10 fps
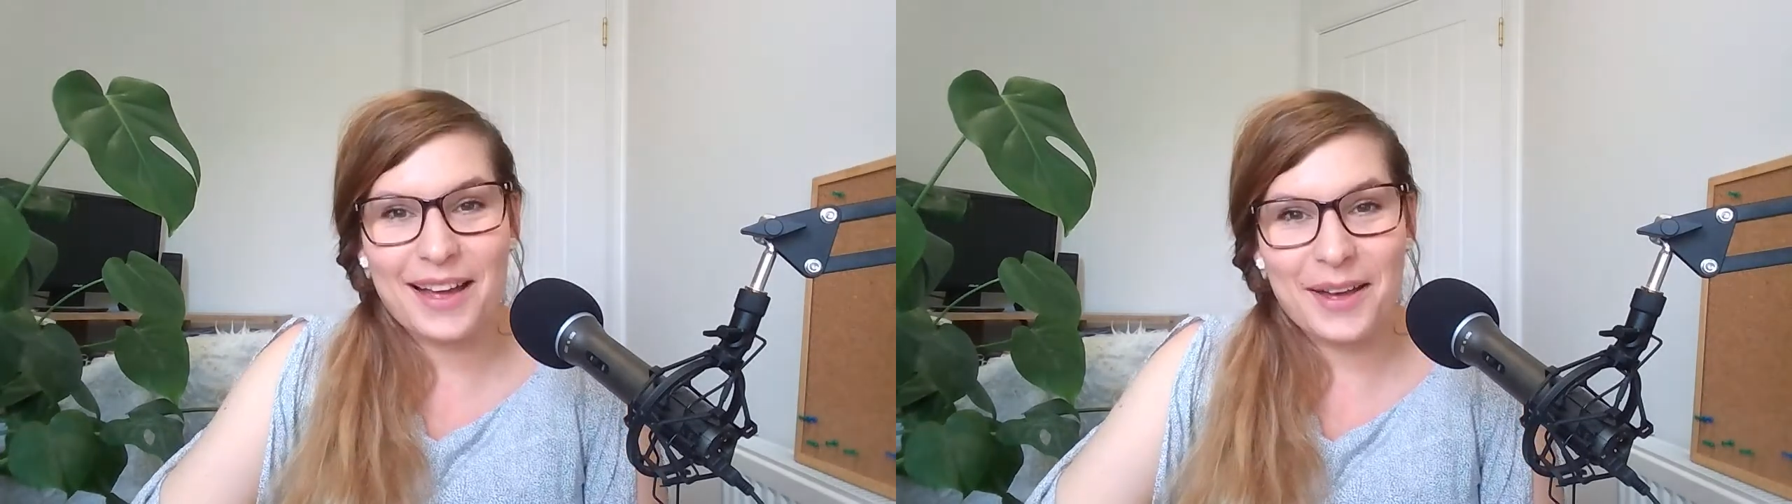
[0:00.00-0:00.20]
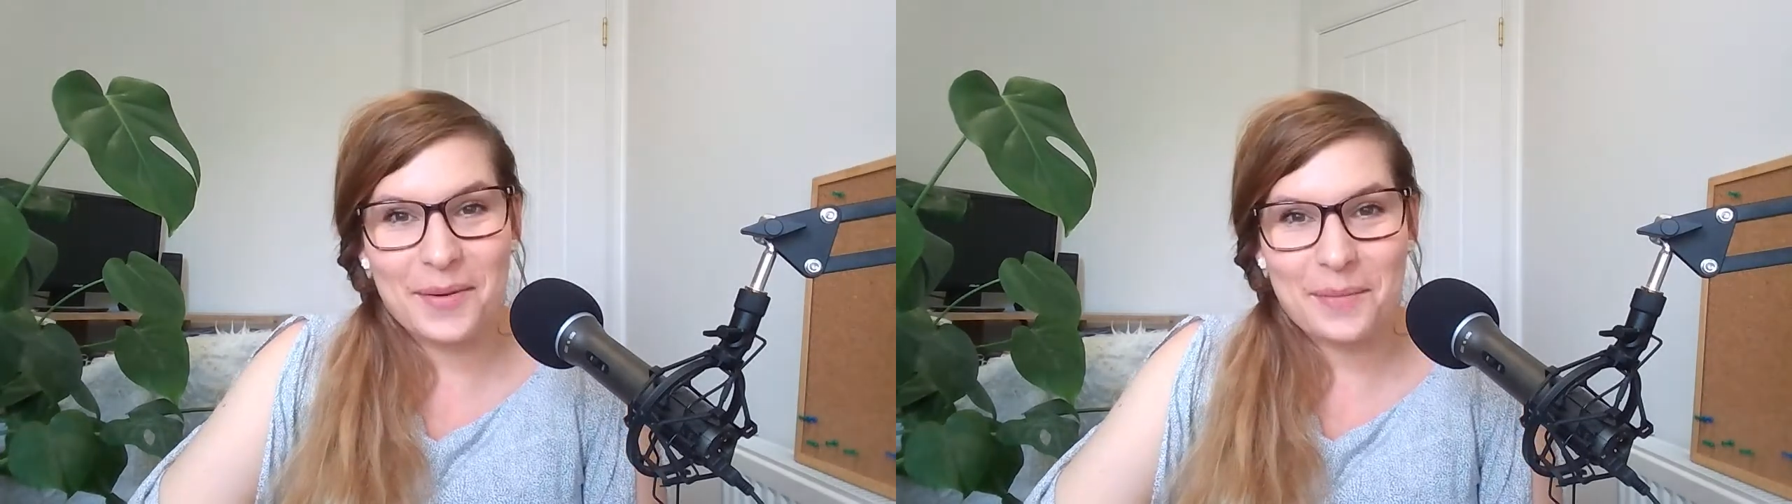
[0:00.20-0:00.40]

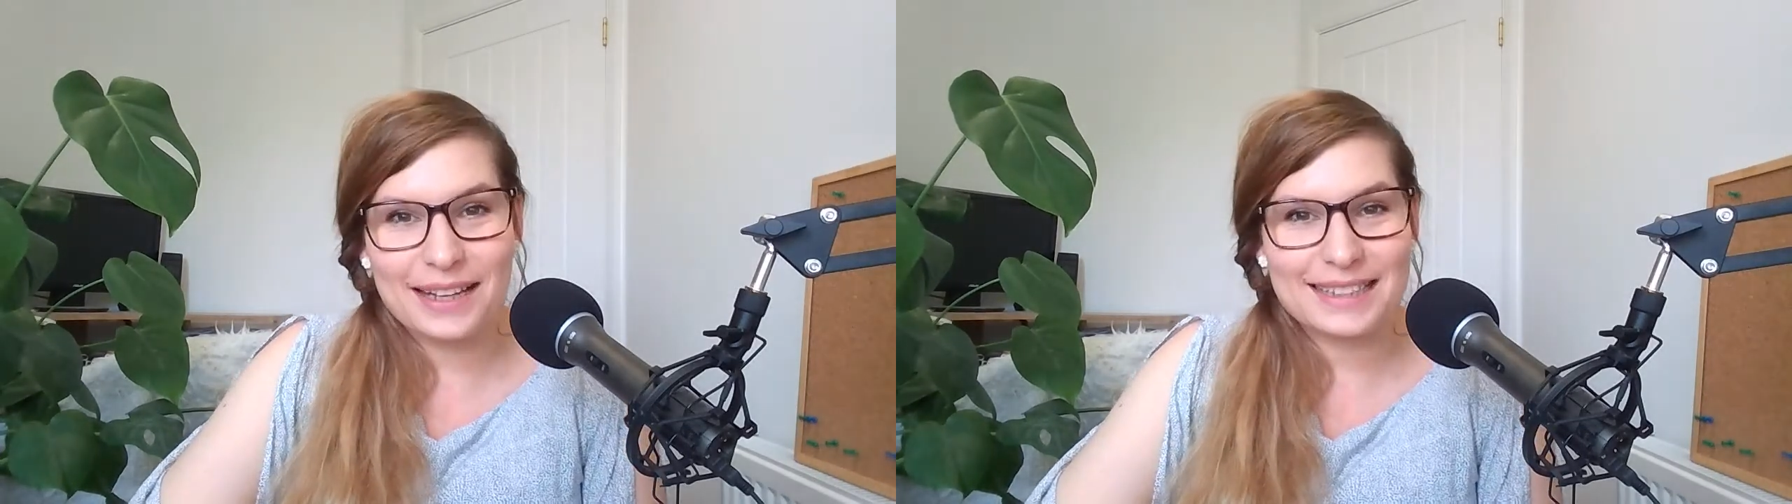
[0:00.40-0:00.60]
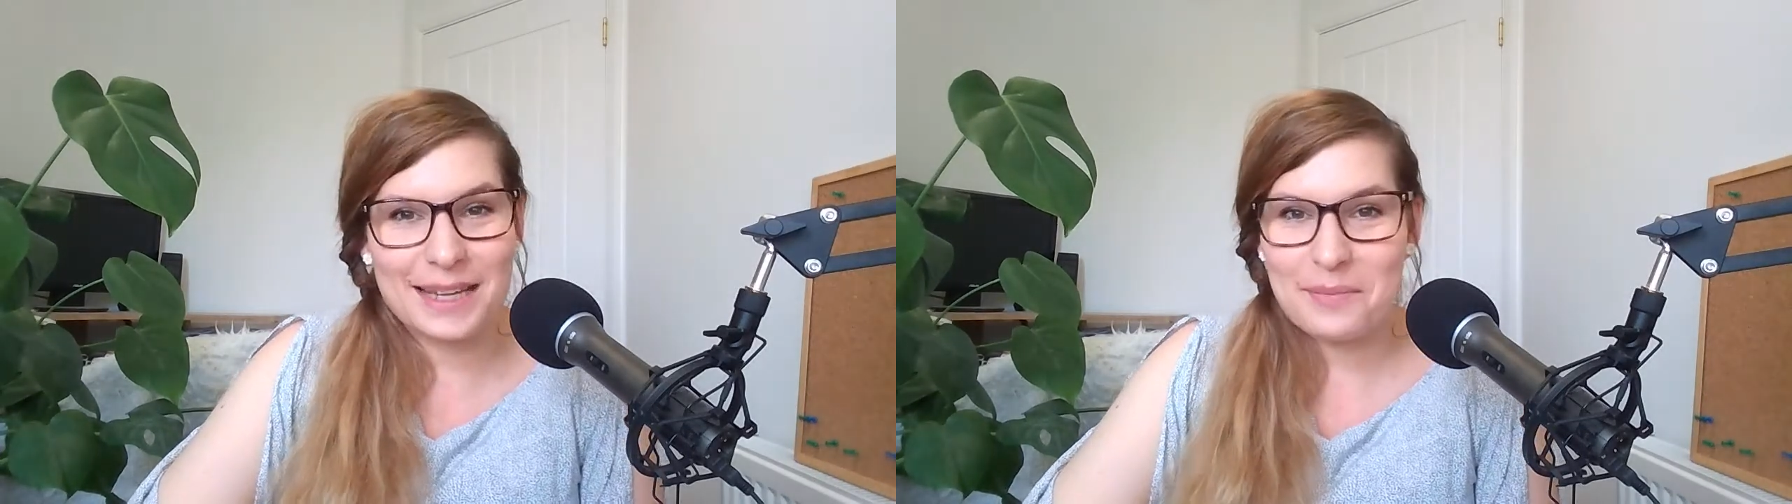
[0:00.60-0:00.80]

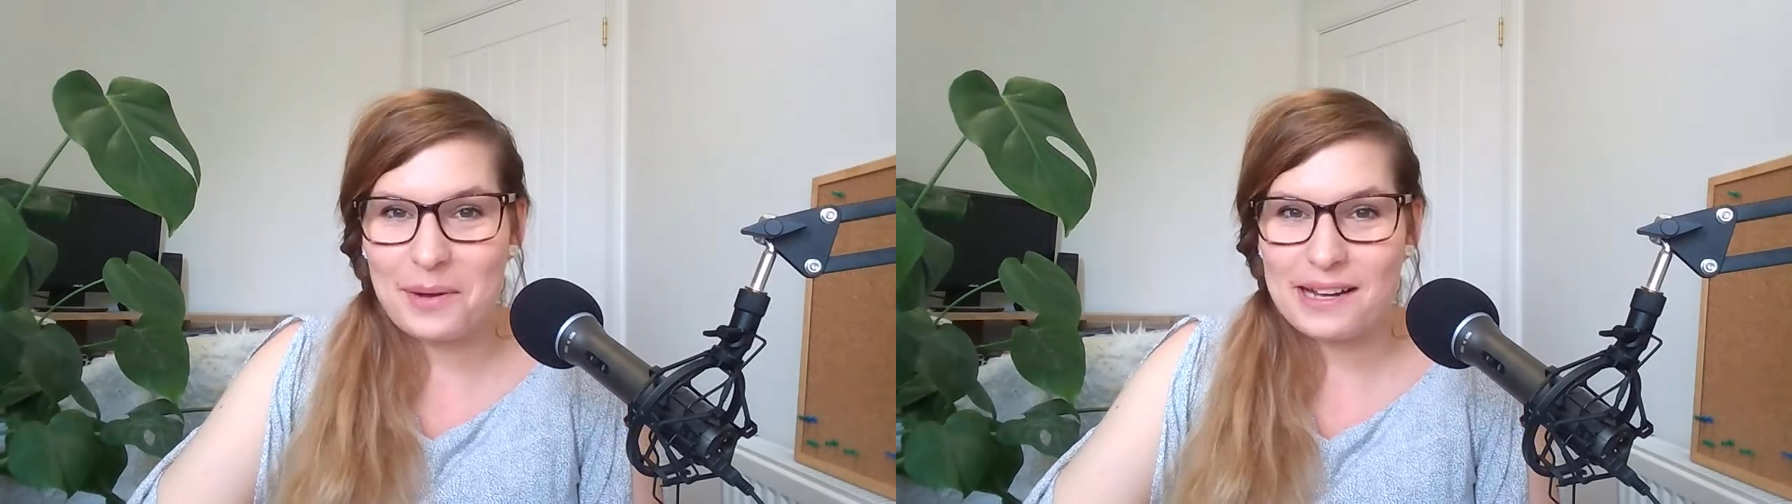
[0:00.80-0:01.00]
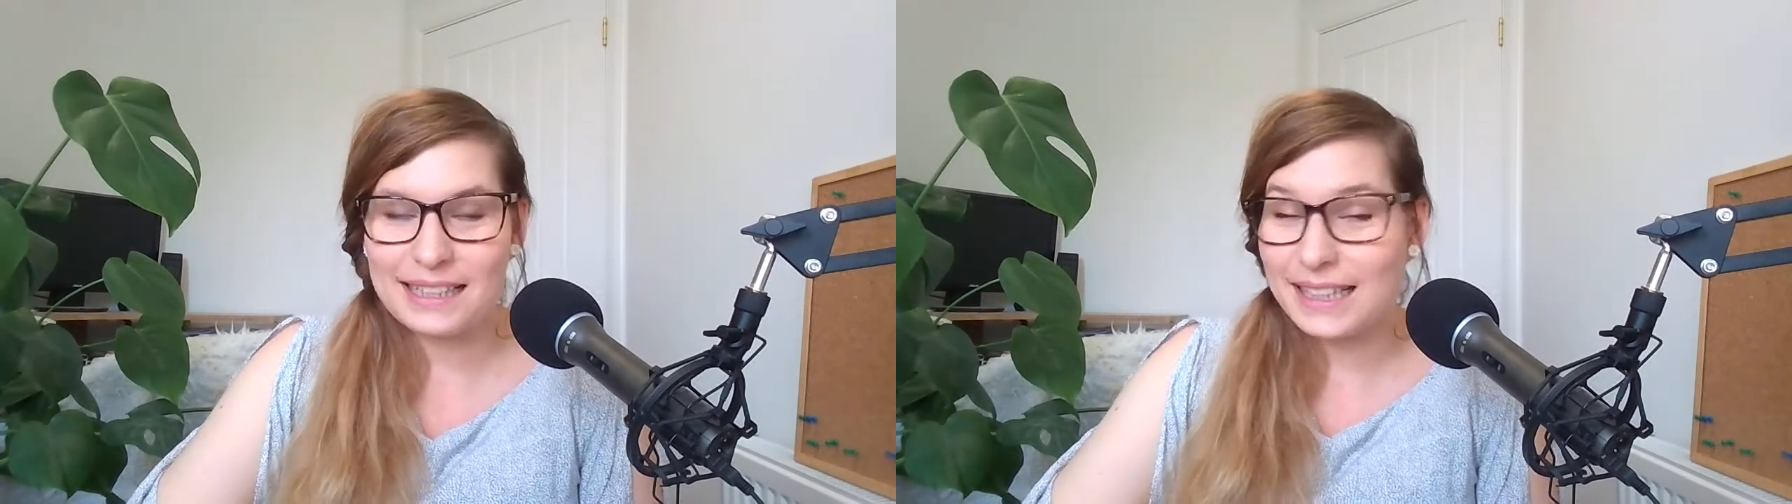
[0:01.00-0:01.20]
mindset,
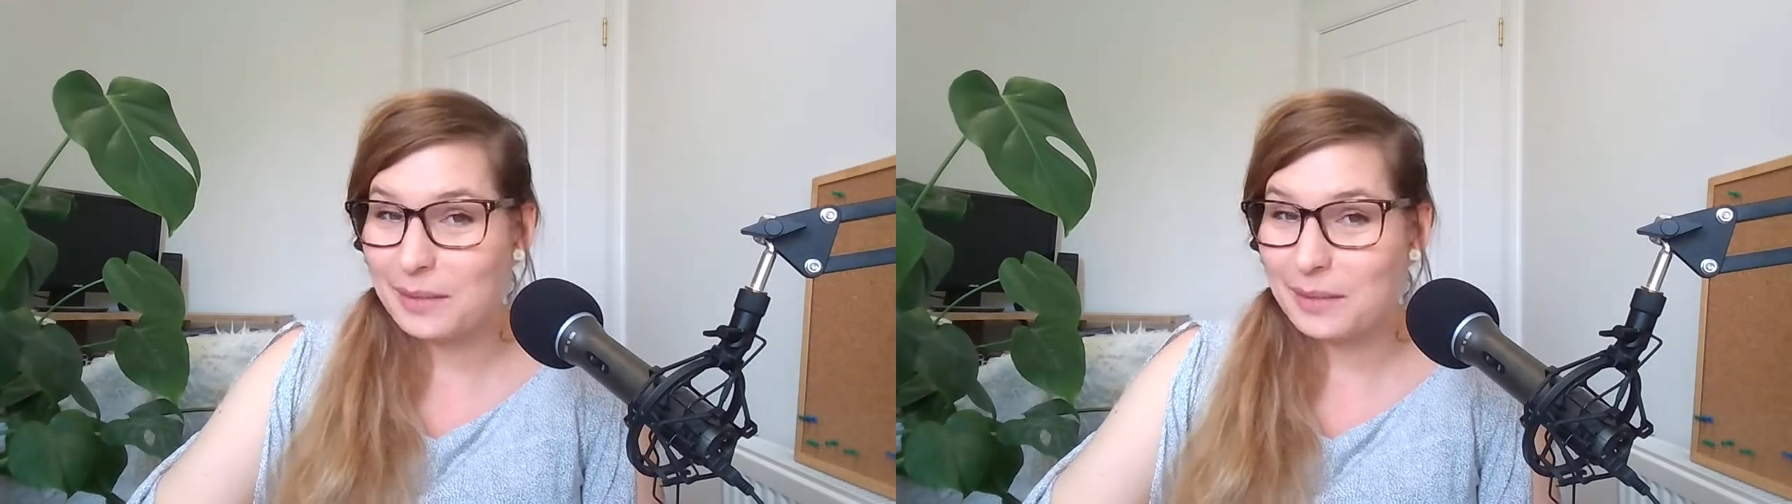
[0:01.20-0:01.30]
marketing,